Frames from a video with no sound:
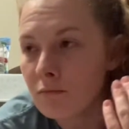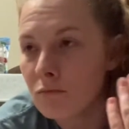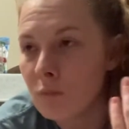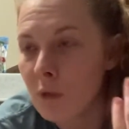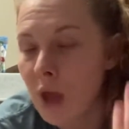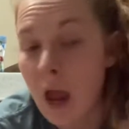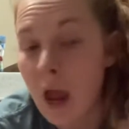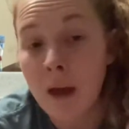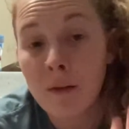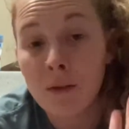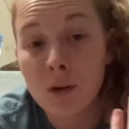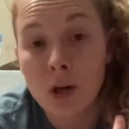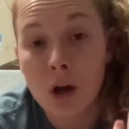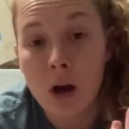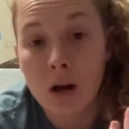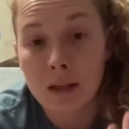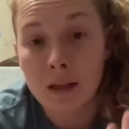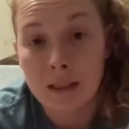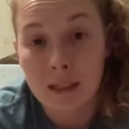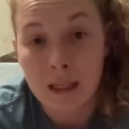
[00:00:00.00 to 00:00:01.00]
Every
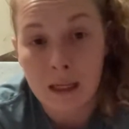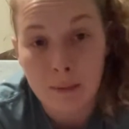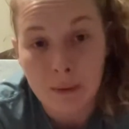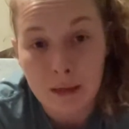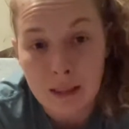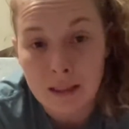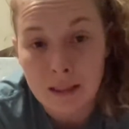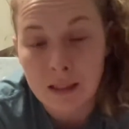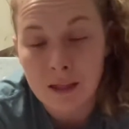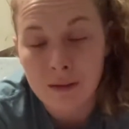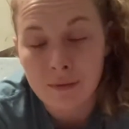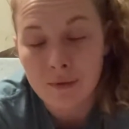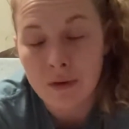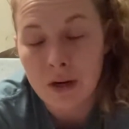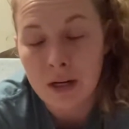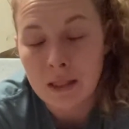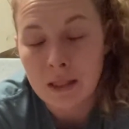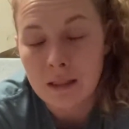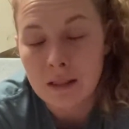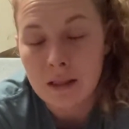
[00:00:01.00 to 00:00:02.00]
dog is going to be
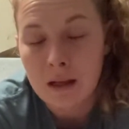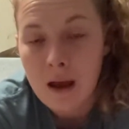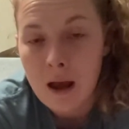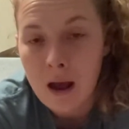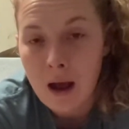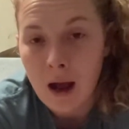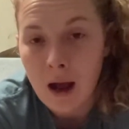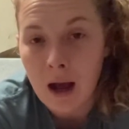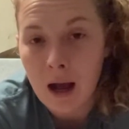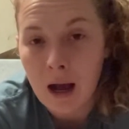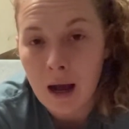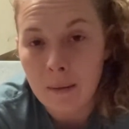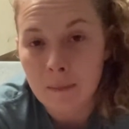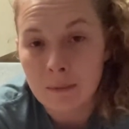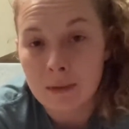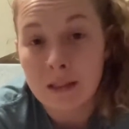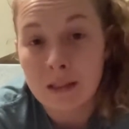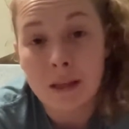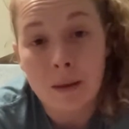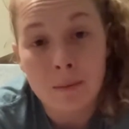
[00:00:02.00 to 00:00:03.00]
different.
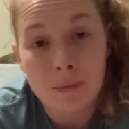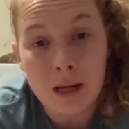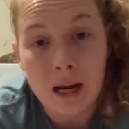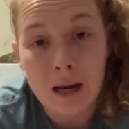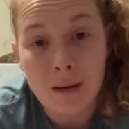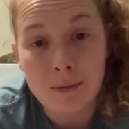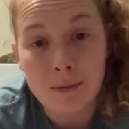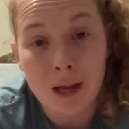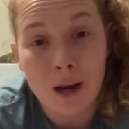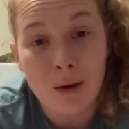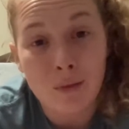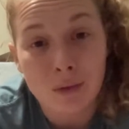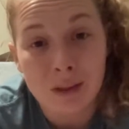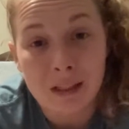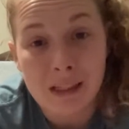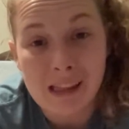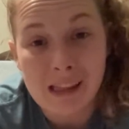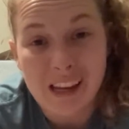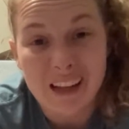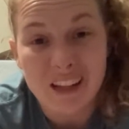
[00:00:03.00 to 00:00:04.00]
Sometimes I really
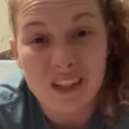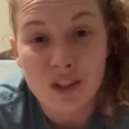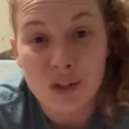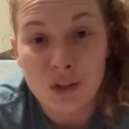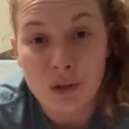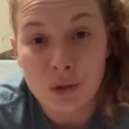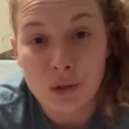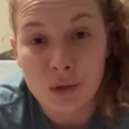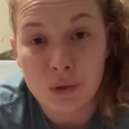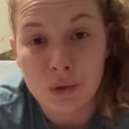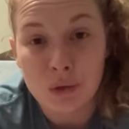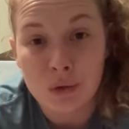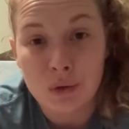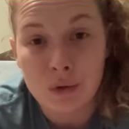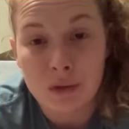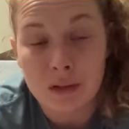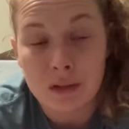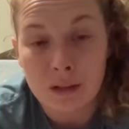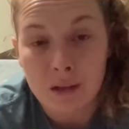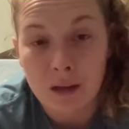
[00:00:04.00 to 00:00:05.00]
like to
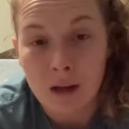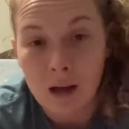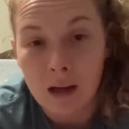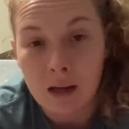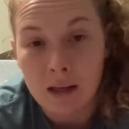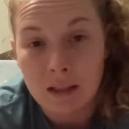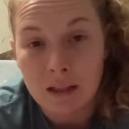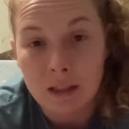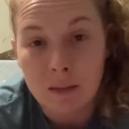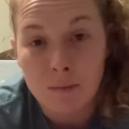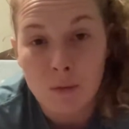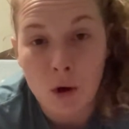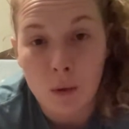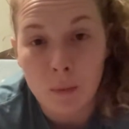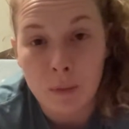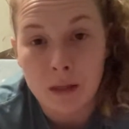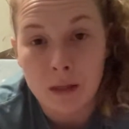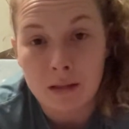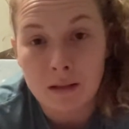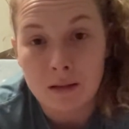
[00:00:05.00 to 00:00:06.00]
use small
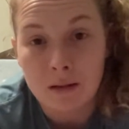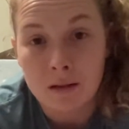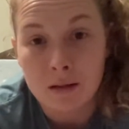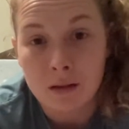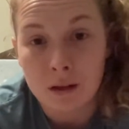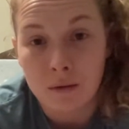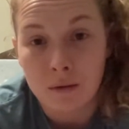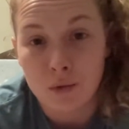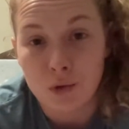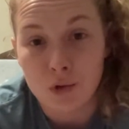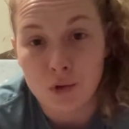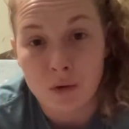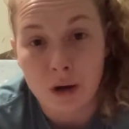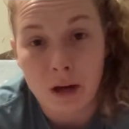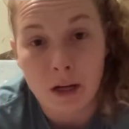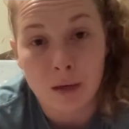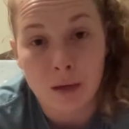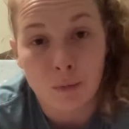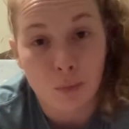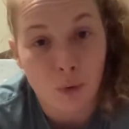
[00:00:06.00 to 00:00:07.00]
pieces of
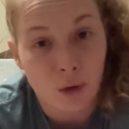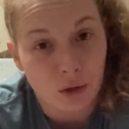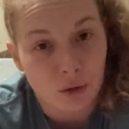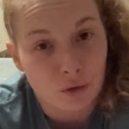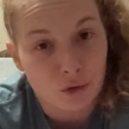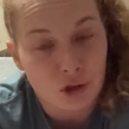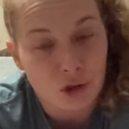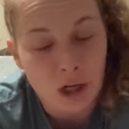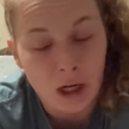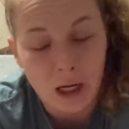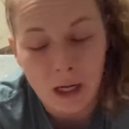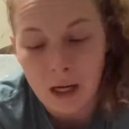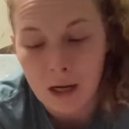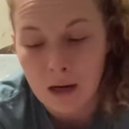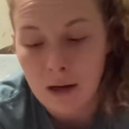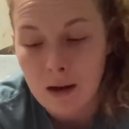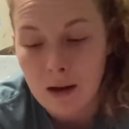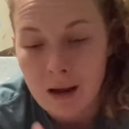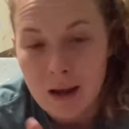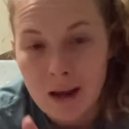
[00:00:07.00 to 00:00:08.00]
shredded boiled
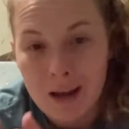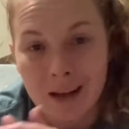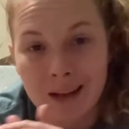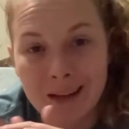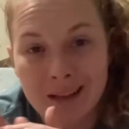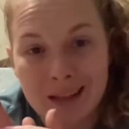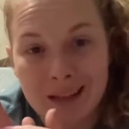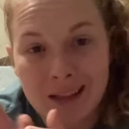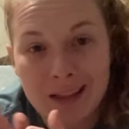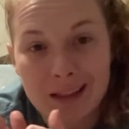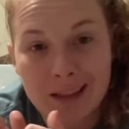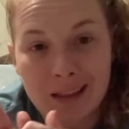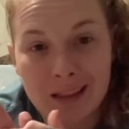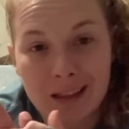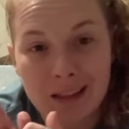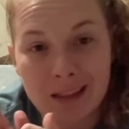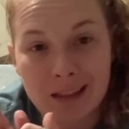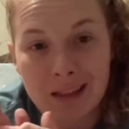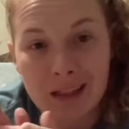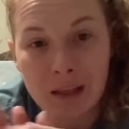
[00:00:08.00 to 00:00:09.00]
chicken. It's easy to
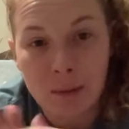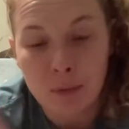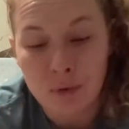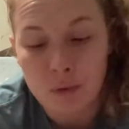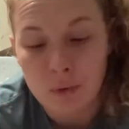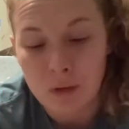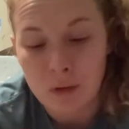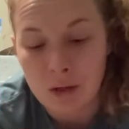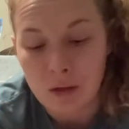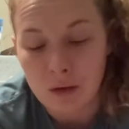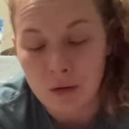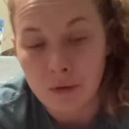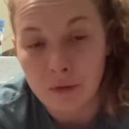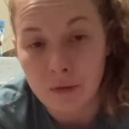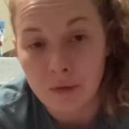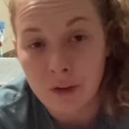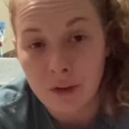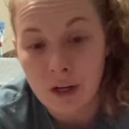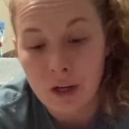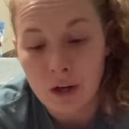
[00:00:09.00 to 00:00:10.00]
stick between your
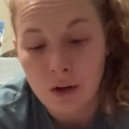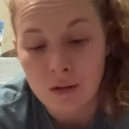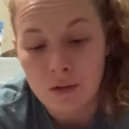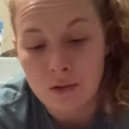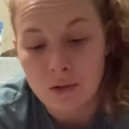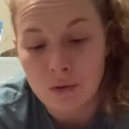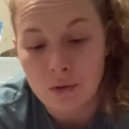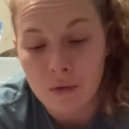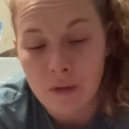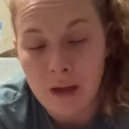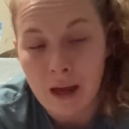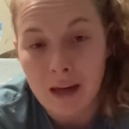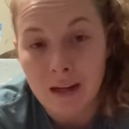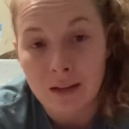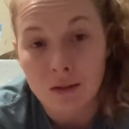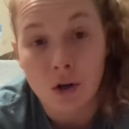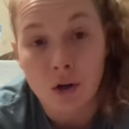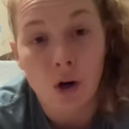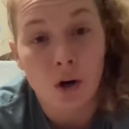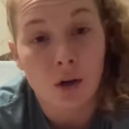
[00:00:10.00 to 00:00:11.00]
fingers so that
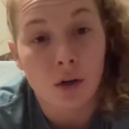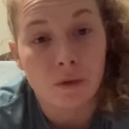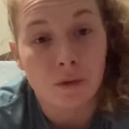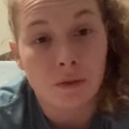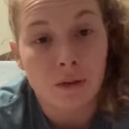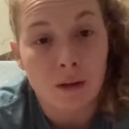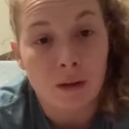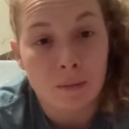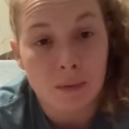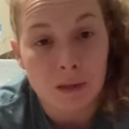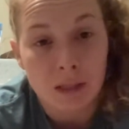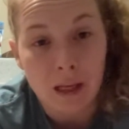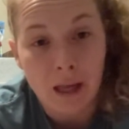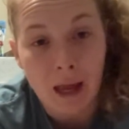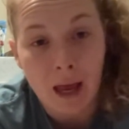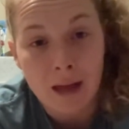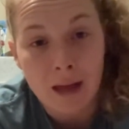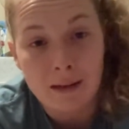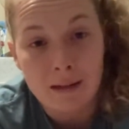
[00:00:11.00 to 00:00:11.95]
it's harder for them to get,